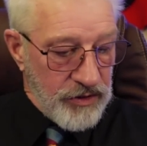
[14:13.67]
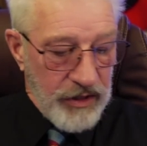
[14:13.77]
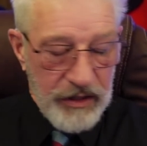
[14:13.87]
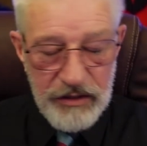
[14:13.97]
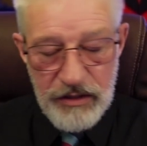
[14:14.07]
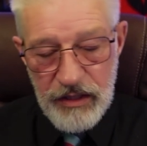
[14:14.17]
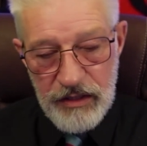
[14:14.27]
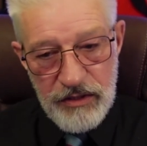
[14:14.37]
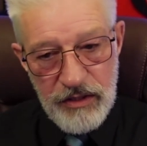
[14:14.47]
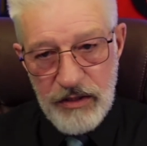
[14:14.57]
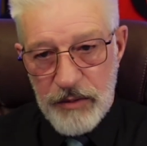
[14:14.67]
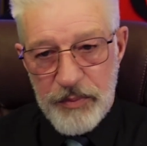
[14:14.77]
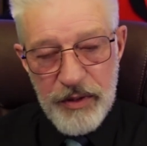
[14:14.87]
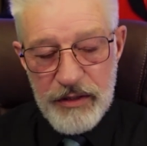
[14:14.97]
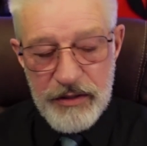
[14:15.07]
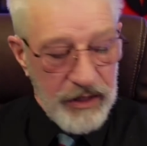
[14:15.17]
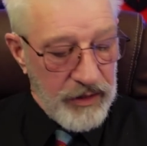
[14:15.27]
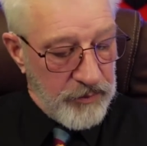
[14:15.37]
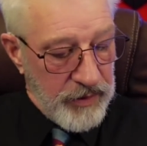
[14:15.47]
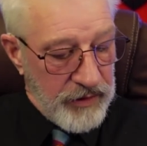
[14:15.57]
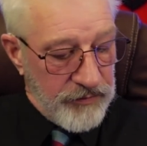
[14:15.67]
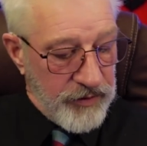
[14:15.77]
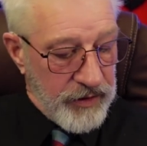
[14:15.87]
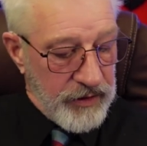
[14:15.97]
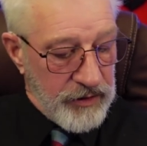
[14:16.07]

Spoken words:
It's a debilitating bloody thing.